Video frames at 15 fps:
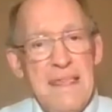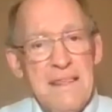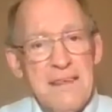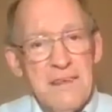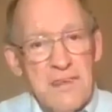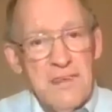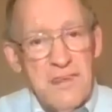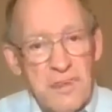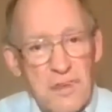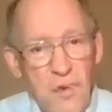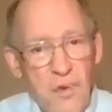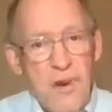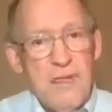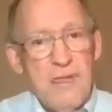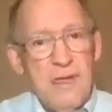is a
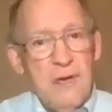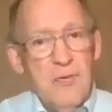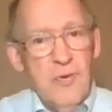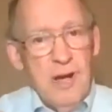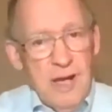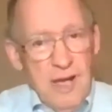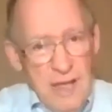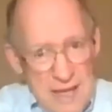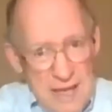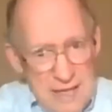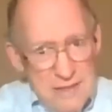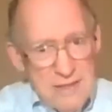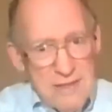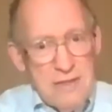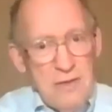story that
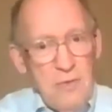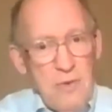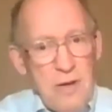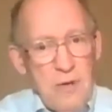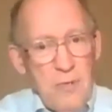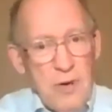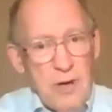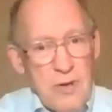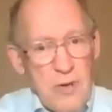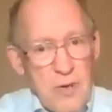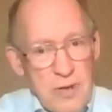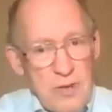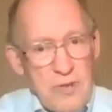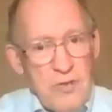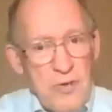relates to what we're
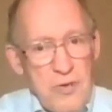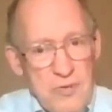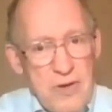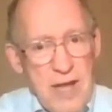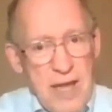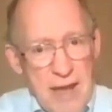going through